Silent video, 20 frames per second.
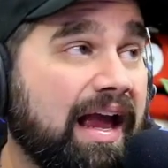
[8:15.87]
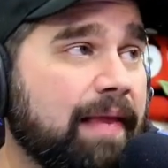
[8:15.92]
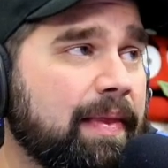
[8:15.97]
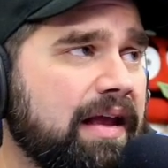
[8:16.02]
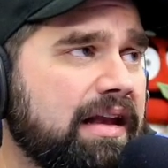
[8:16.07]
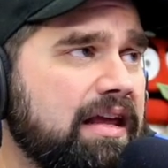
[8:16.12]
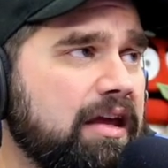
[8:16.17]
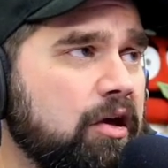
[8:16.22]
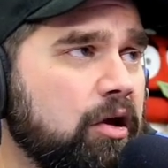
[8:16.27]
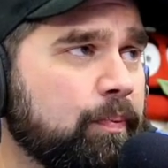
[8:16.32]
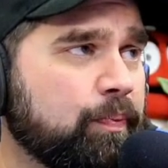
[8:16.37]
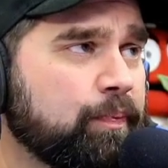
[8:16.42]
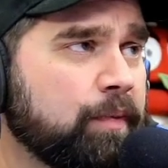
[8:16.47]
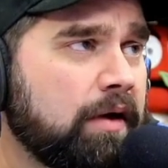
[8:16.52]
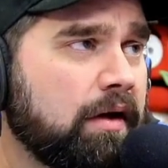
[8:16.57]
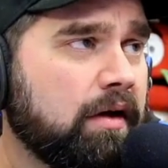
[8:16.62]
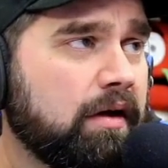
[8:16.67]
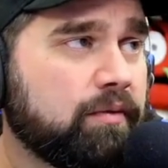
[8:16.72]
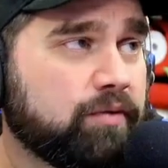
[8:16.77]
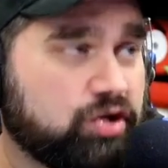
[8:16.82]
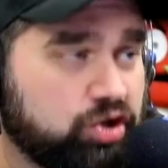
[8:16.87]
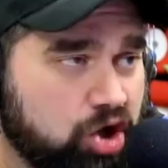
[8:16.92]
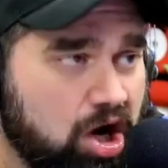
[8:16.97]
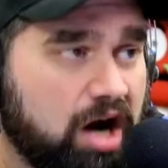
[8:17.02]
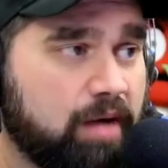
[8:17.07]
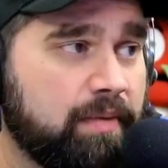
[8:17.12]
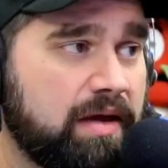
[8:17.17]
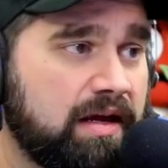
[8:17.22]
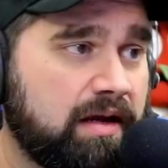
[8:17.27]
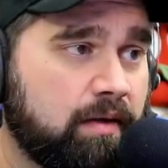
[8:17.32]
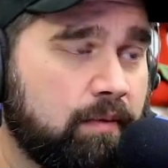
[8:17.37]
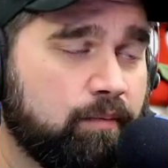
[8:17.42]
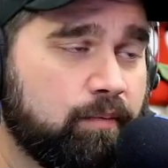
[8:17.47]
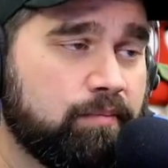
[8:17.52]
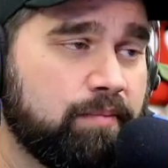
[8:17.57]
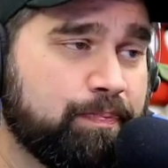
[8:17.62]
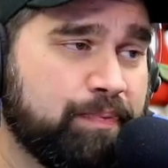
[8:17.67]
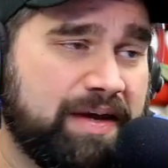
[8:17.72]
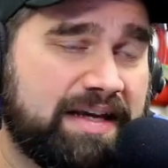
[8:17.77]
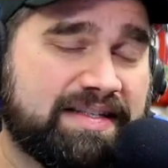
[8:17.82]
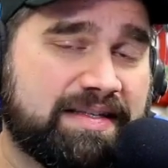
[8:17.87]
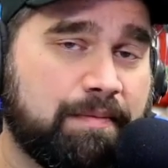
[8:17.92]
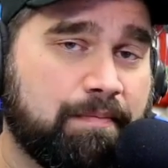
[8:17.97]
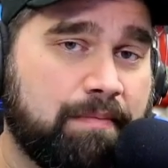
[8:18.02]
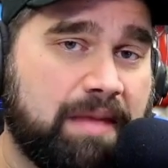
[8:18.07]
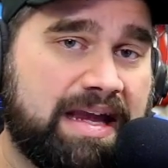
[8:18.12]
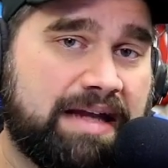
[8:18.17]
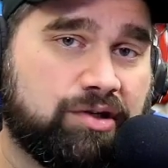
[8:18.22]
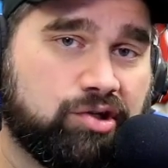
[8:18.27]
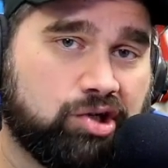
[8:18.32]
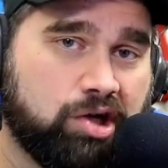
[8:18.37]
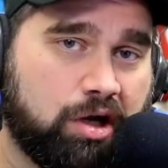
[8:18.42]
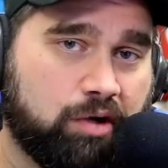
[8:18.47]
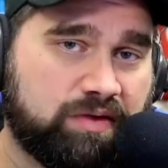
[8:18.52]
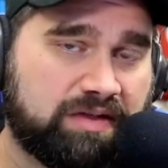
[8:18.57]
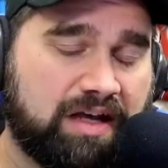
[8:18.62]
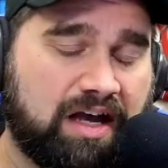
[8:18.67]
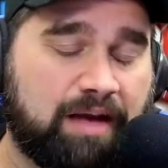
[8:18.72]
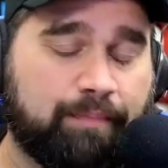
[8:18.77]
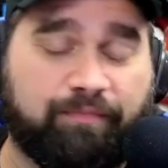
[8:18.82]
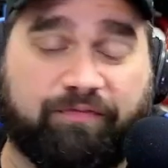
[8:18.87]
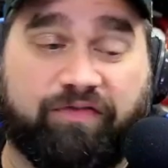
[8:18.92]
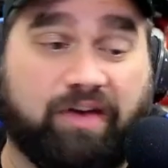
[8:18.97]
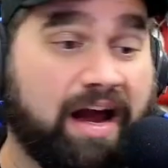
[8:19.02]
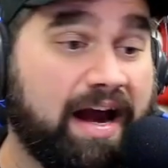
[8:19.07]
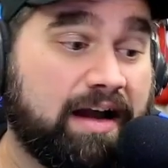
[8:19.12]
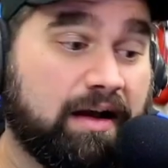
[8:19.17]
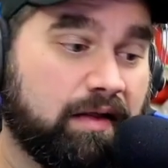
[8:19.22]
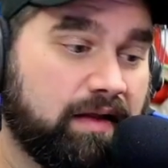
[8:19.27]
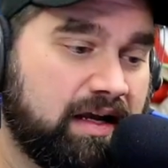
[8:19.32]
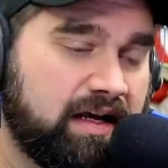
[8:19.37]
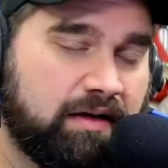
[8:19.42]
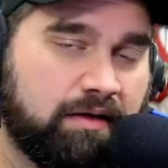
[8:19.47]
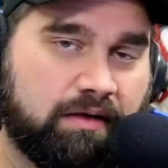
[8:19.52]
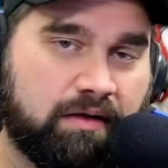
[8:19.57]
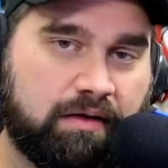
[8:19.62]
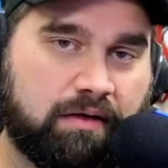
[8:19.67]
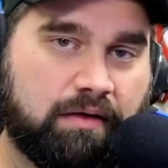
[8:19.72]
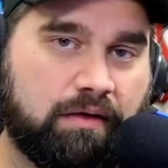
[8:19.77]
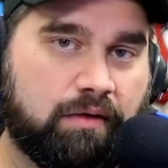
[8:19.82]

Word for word: And then here, charming piece of meat shows up, finally,